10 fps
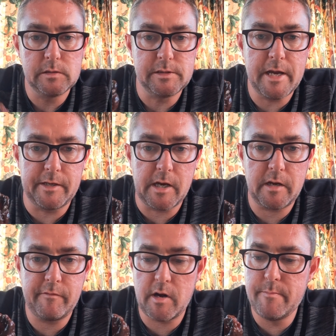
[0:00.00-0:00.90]
Yeah, thank
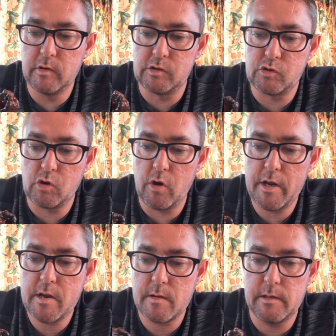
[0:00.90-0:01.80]
you very much
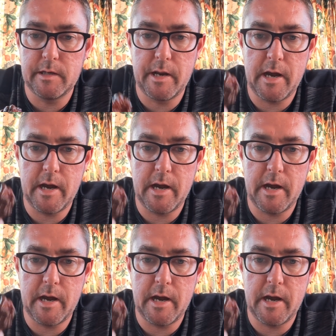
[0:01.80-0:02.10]
Troy and